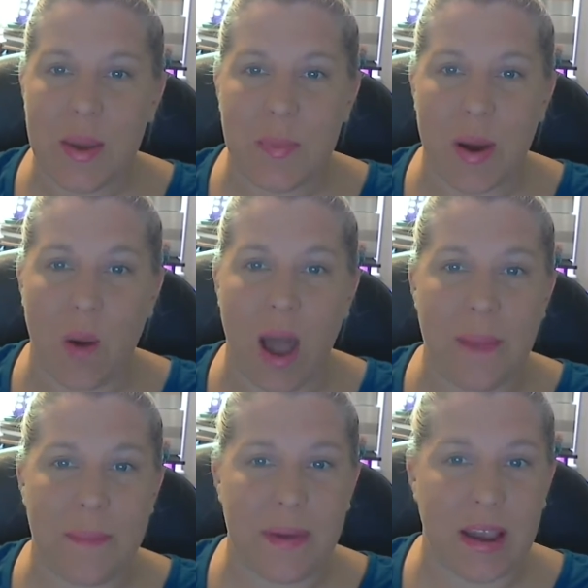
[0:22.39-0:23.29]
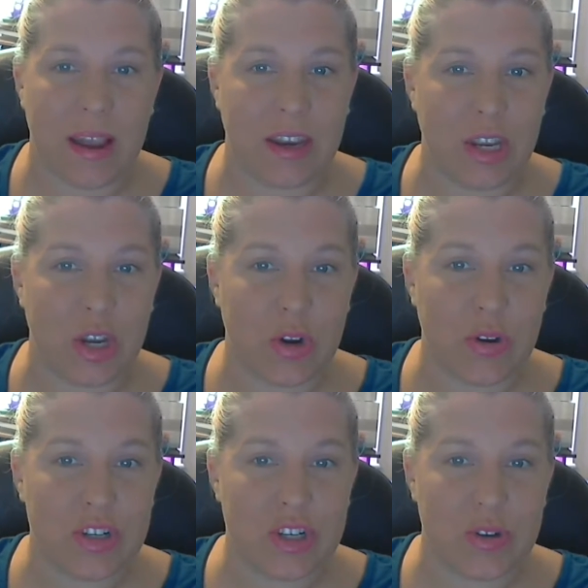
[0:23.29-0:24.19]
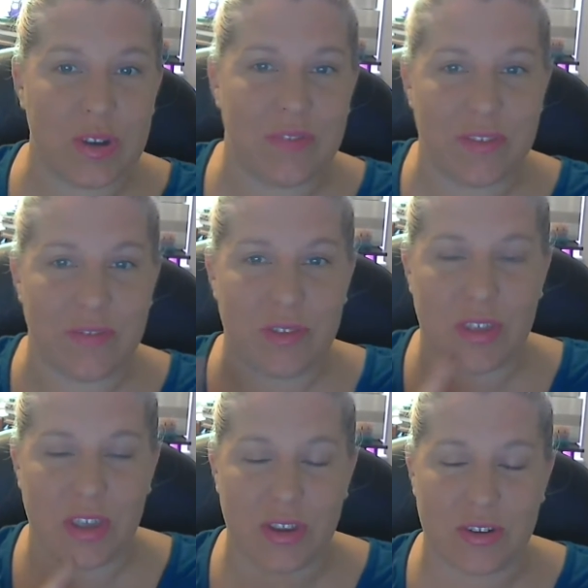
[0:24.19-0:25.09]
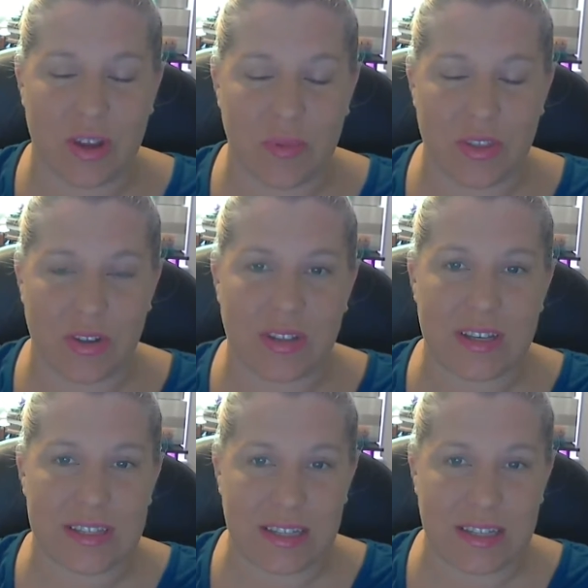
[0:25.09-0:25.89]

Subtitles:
But I'm going to encourage you, even if you think you're done with your list,